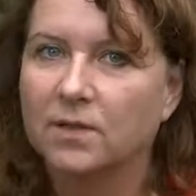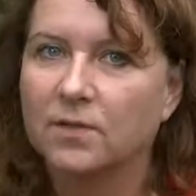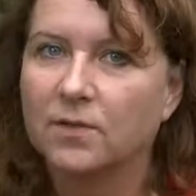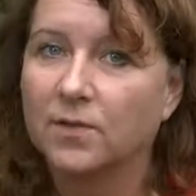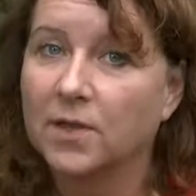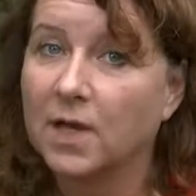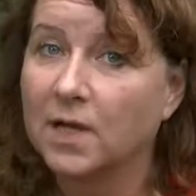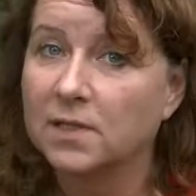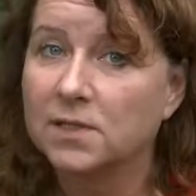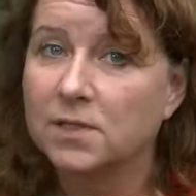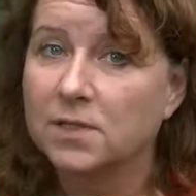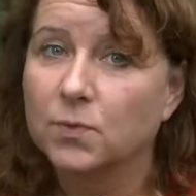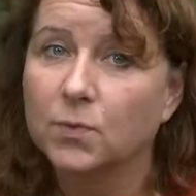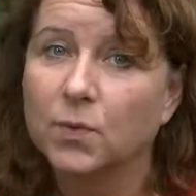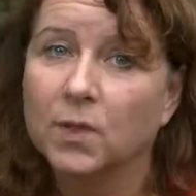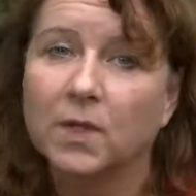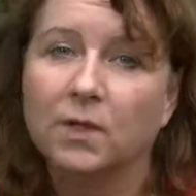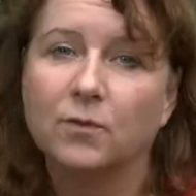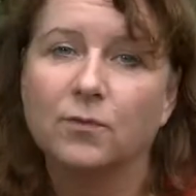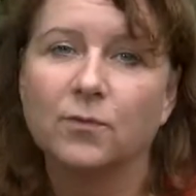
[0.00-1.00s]
Thus,
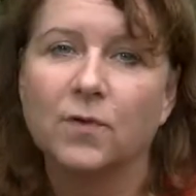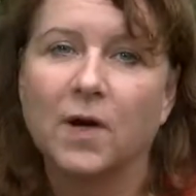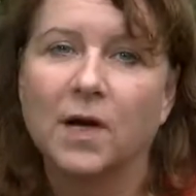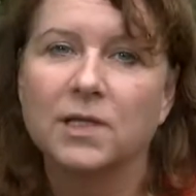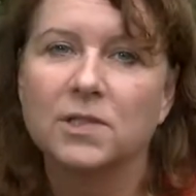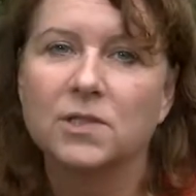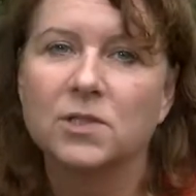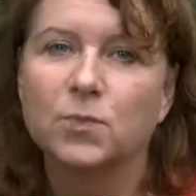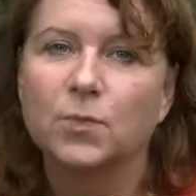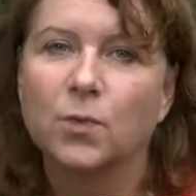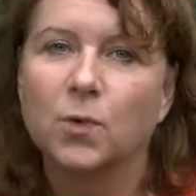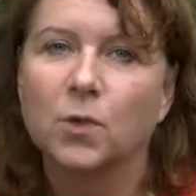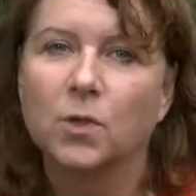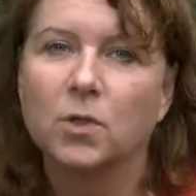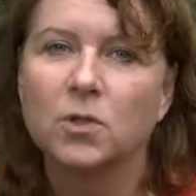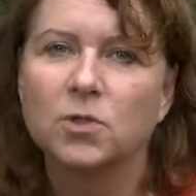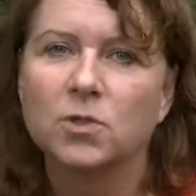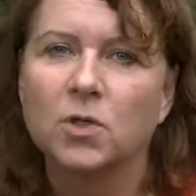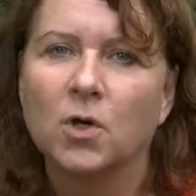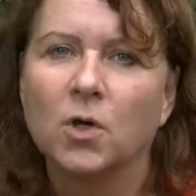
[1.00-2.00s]
we can find
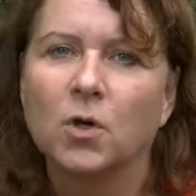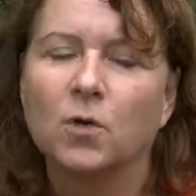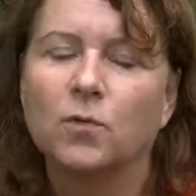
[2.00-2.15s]
spores